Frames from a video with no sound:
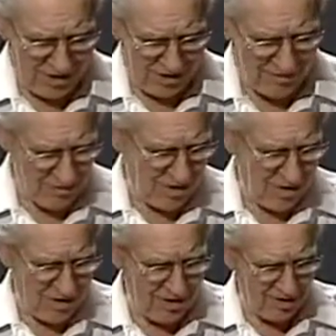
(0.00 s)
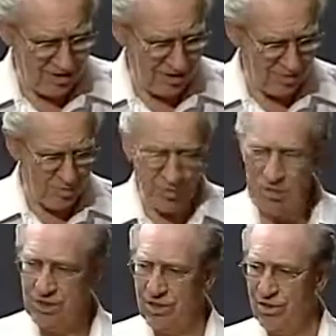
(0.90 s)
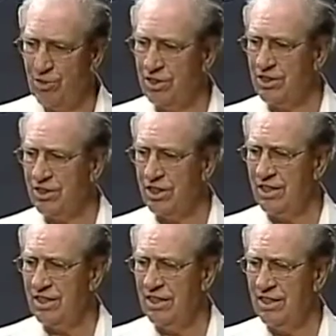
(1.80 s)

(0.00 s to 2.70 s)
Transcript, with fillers: After all, they're going to have permission to once again